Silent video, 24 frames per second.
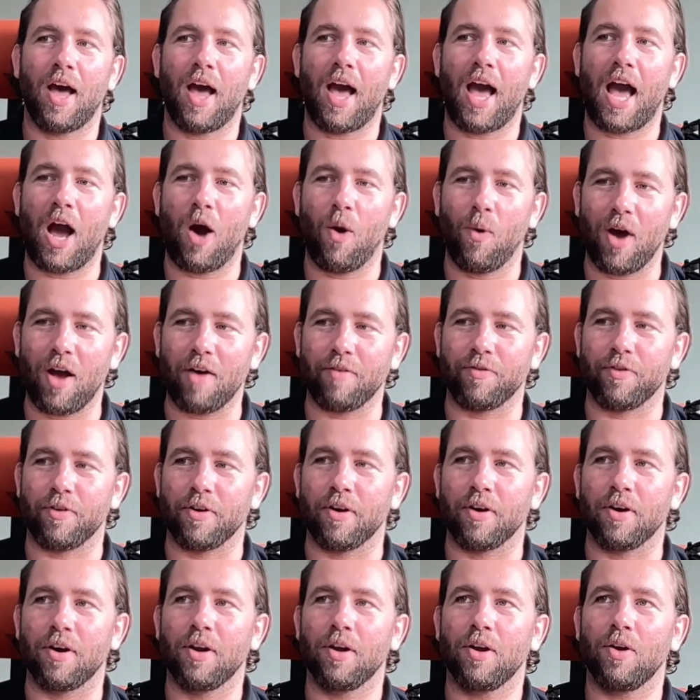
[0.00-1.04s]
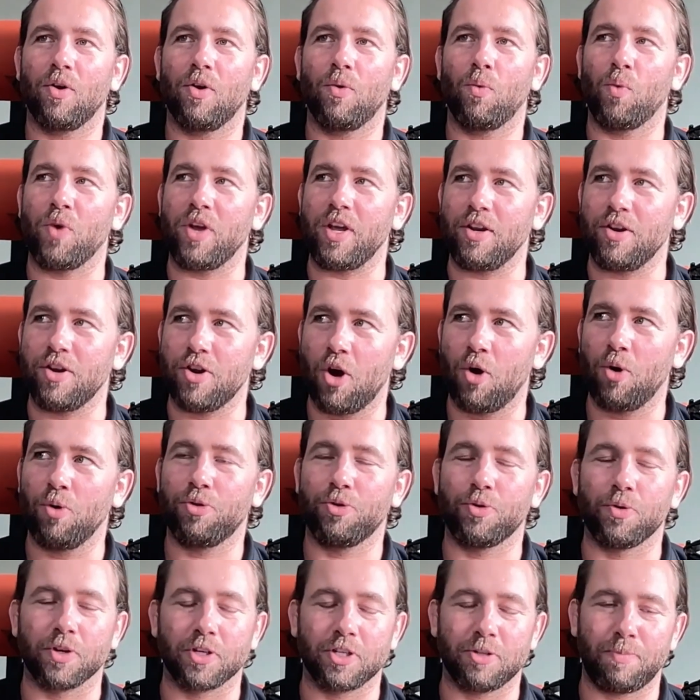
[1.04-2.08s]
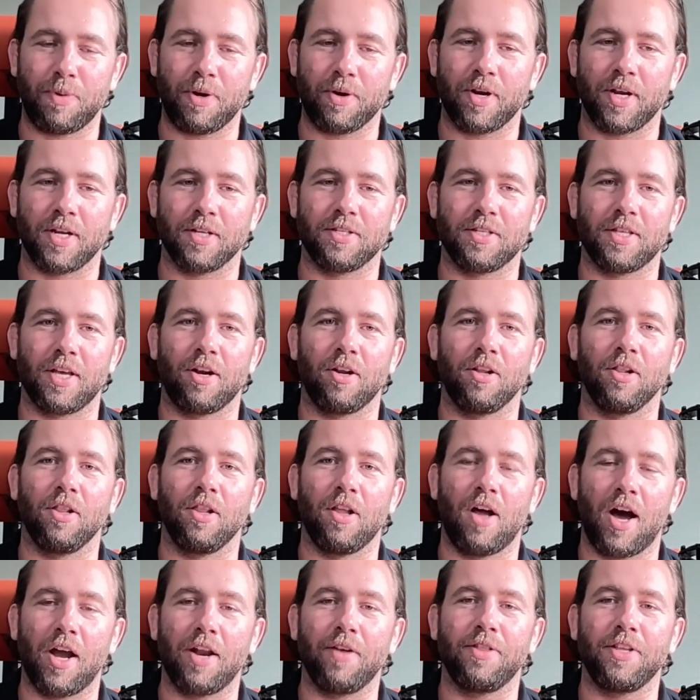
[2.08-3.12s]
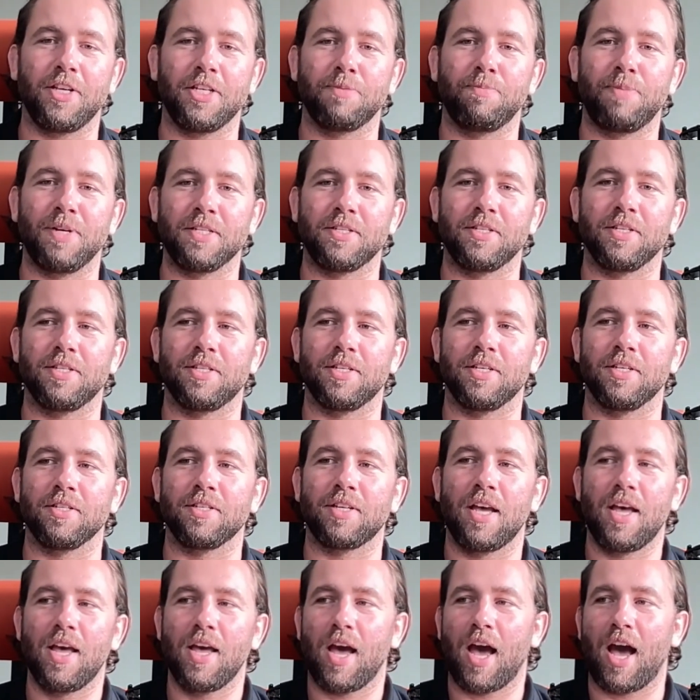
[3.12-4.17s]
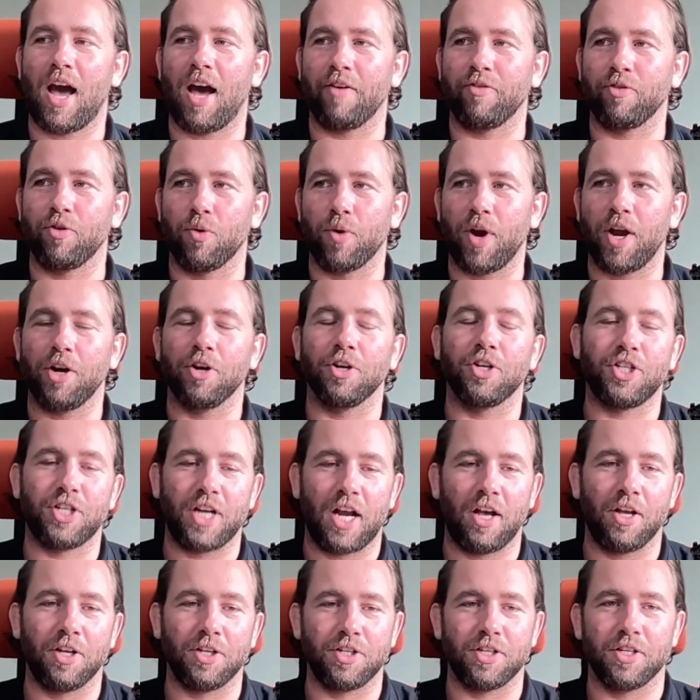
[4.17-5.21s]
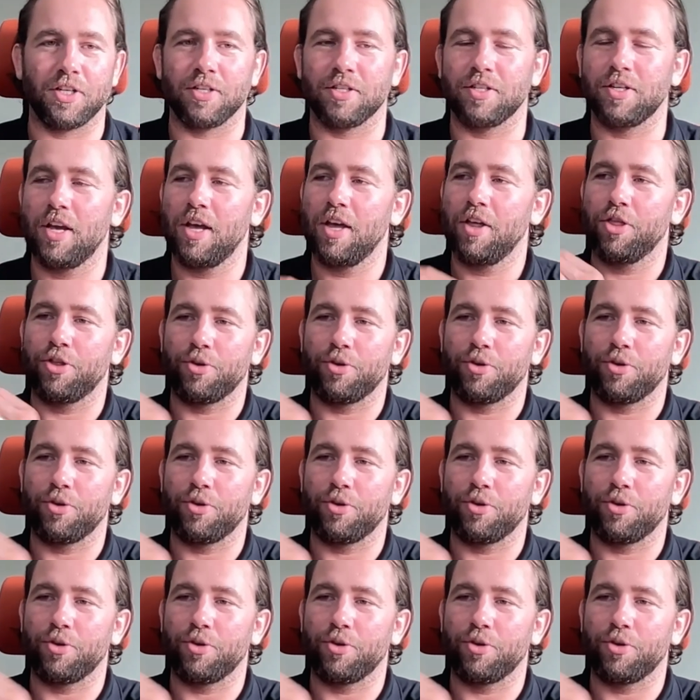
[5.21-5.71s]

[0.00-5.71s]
However, we know through experience that a lot of these businesses have greater challenges